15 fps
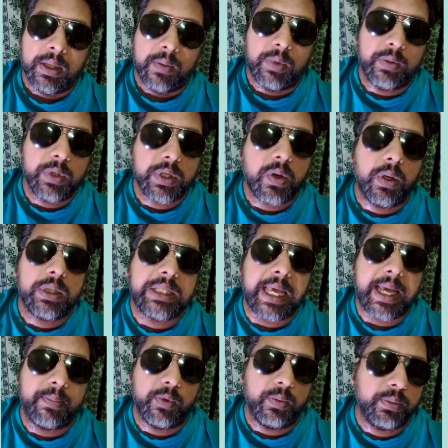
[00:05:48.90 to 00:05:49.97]
What we call
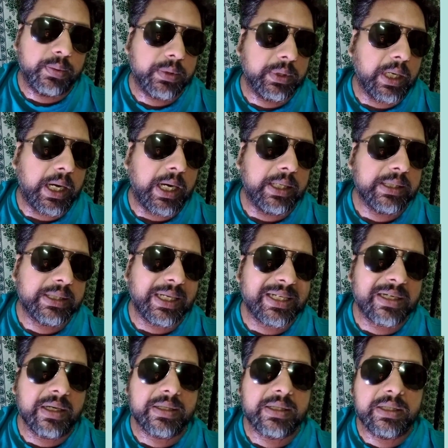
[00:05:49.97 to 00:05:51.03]
taboos are
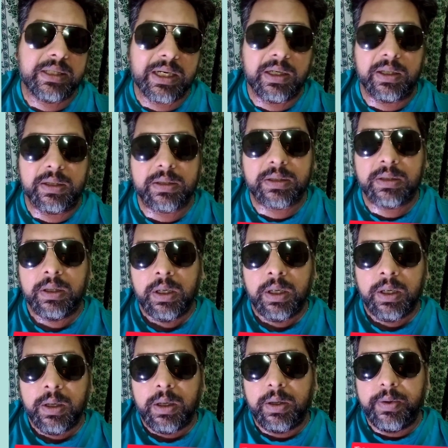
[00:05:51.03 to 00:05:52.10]
such as serious
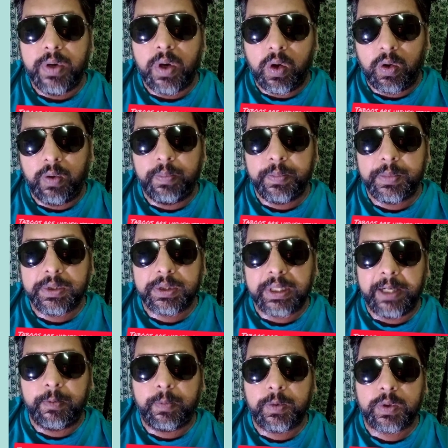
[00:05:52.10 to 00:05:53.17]
norms,
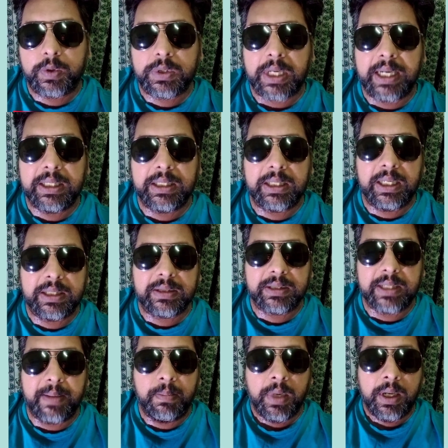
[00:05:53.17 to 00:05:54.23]
and society takes
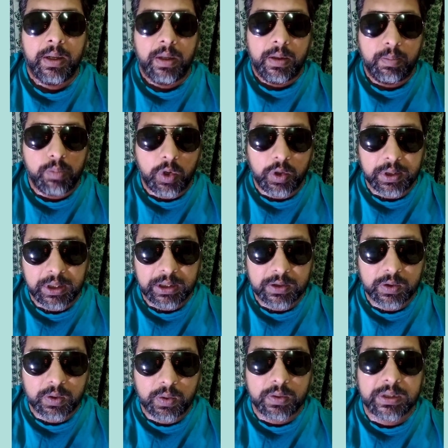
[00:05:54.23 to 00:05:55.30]
them morally
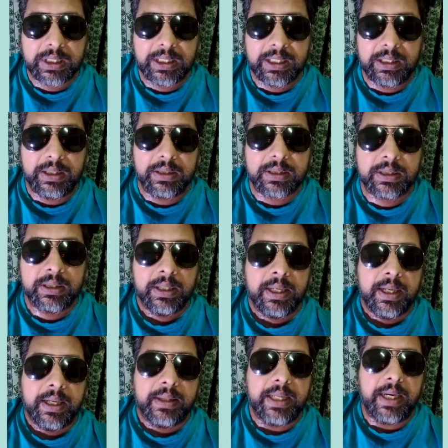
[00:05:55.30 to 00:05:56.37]
so serious
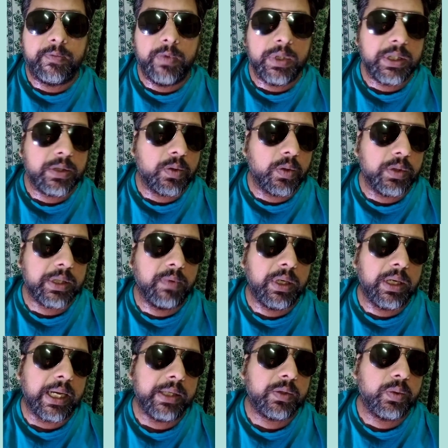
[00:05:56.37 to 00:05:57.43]
that we don't even
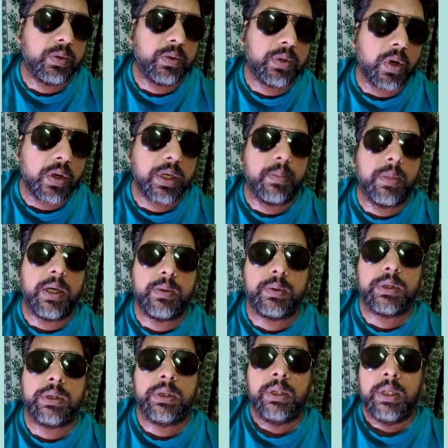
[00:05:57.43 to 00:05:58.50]
like to talk
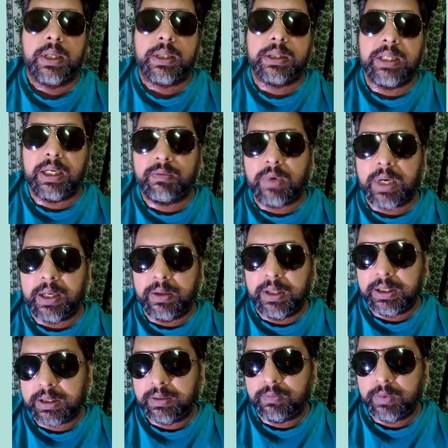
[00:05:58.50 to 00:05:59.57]
about their
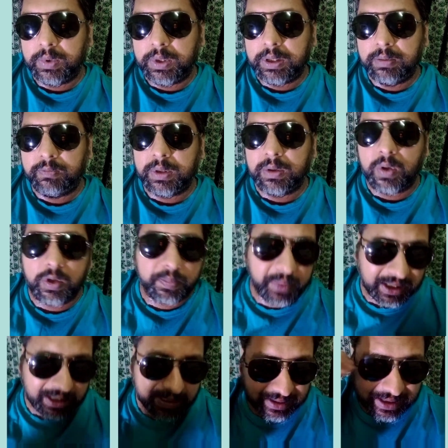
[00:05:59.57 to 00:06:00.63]
violation. We will not
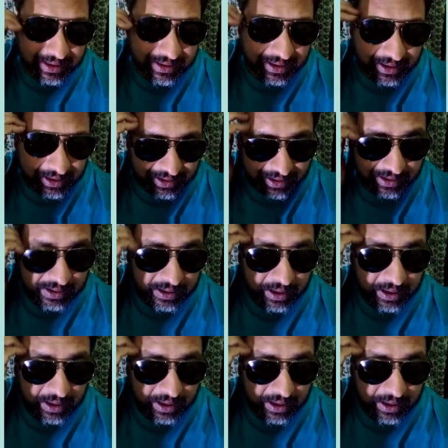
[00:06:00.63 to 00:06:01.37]
be discussing it.